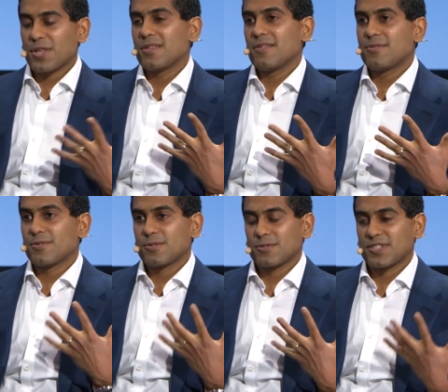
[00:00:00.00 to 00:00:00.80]
but
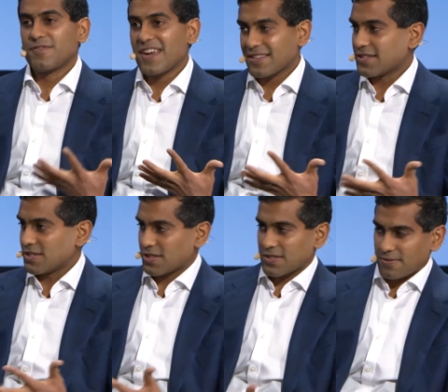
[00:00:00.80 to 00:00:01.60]
there, there's
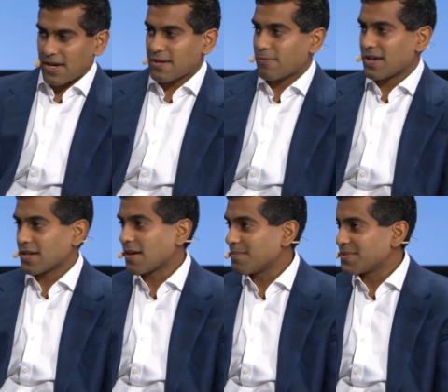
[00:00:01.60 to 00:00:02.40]
advantages, right, when
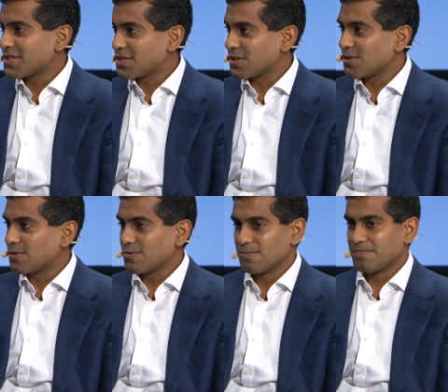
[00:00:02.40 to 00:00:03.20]
it comes
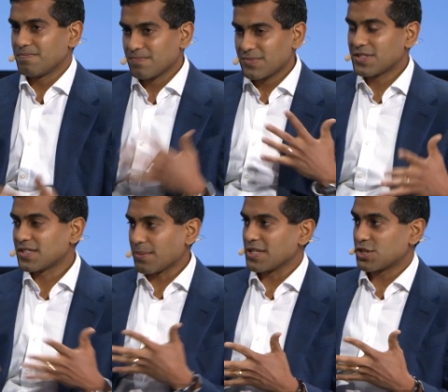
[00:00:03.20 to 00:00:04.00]
to
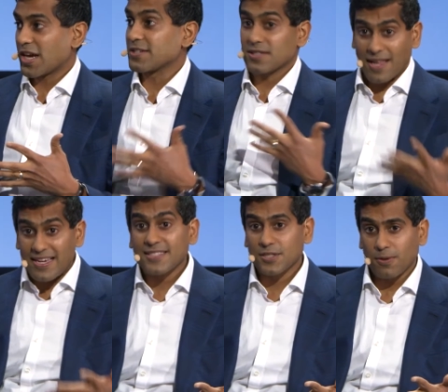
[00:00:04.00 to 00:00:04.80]
some of these chains,
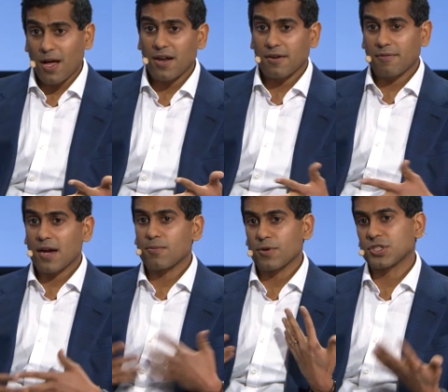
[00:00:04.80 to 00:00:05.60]
like Solana,
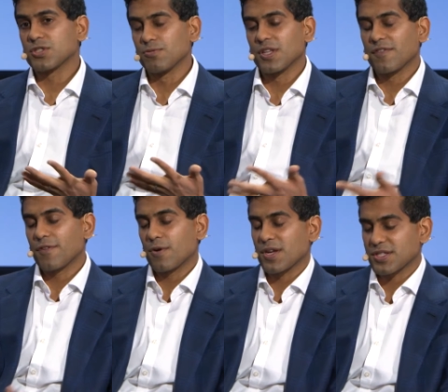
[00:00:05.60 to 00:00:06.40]
right, which is really
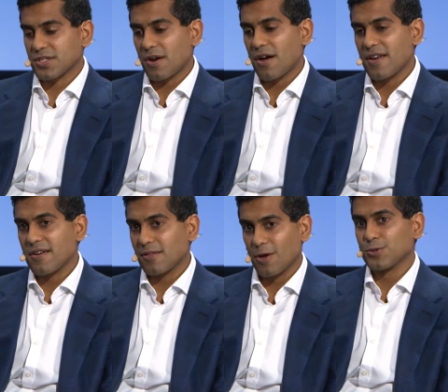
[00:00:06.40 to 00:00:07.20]
focused
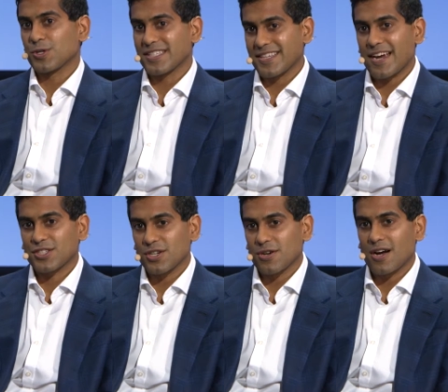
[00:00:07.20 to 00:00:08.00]
on low
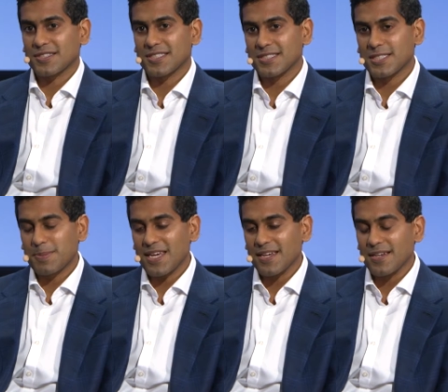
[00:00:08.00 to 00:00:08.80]
transaction costs and
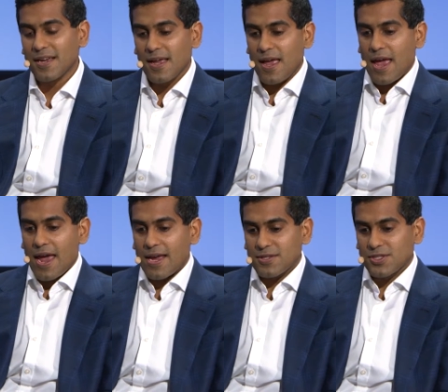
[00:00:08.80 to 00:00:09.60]
speed.
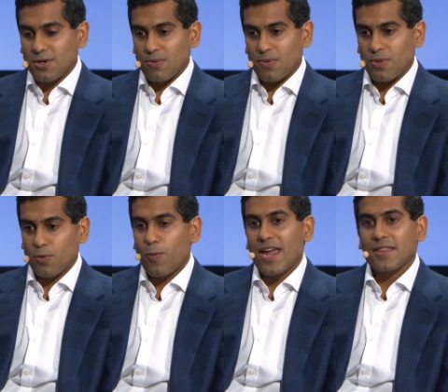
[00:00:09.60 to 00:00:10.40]
And so
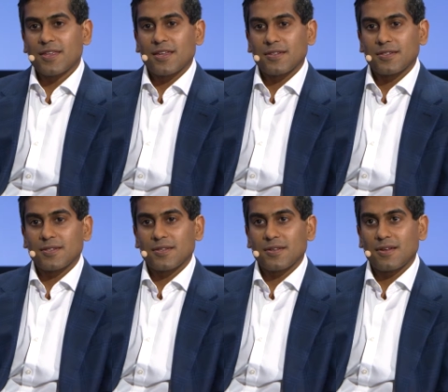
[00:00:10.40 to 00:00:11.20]
the way that
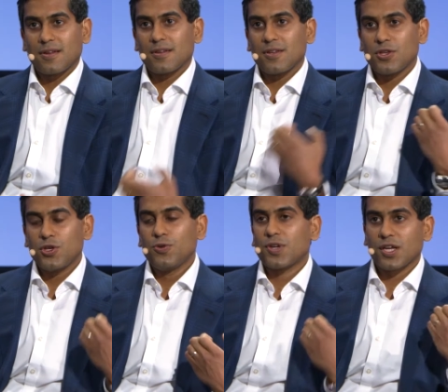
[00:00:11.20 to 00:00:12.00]

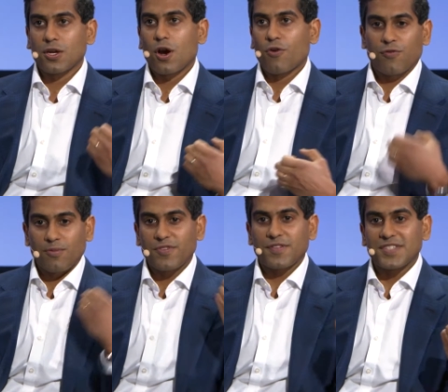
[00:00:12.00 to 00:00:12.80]
you can go
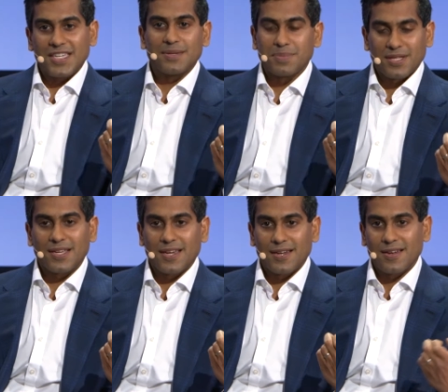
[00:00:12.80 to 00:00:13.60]
from 15
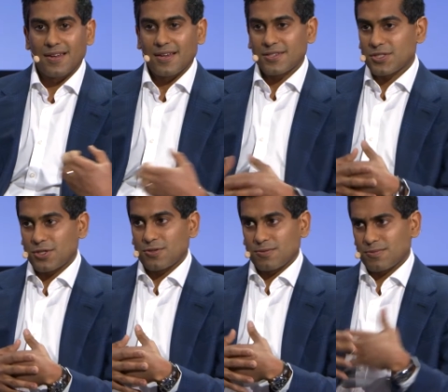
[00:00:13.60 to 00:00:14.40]
billion
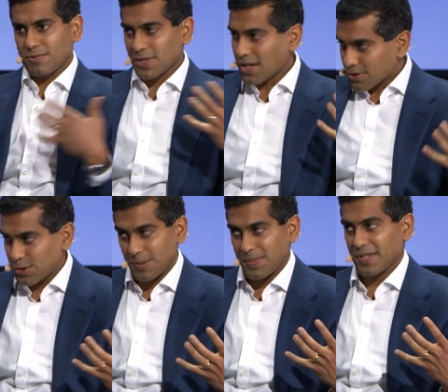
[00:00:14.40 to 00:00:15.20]
to
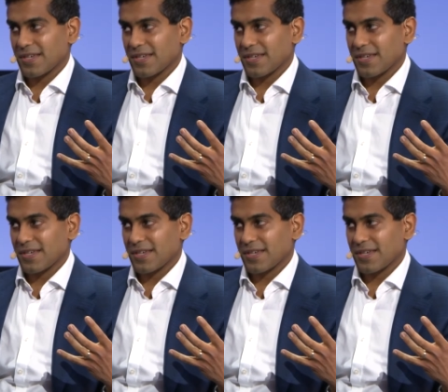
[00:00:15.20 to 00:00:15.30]
300